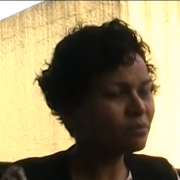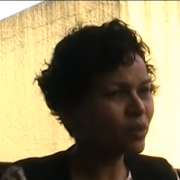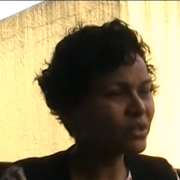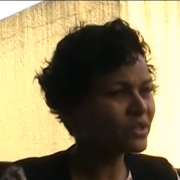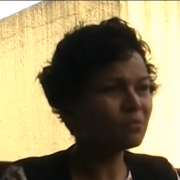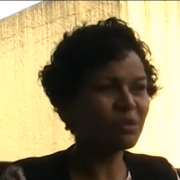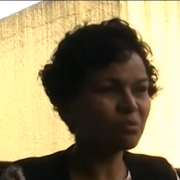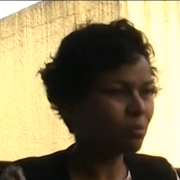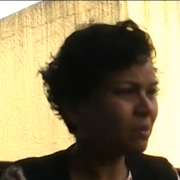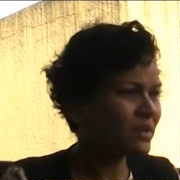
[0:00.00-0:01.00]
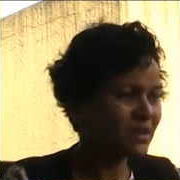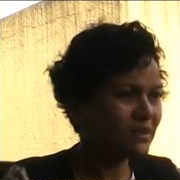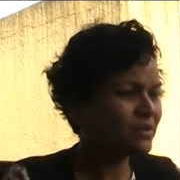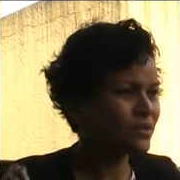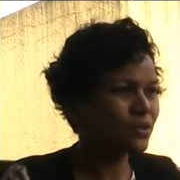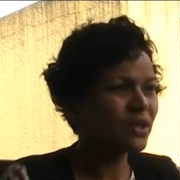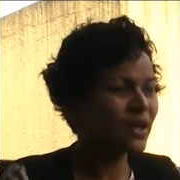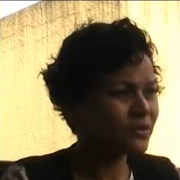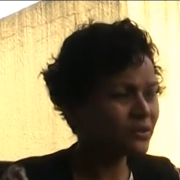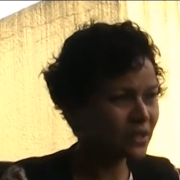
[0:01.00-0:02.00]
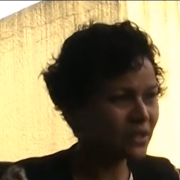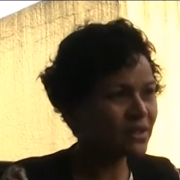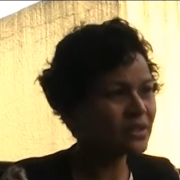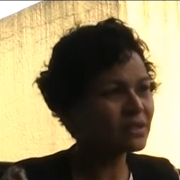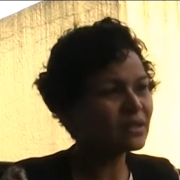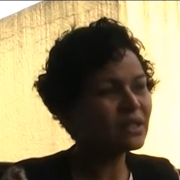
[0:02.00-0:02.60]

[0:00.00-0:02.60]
water is much more muddy, so they can't drink it.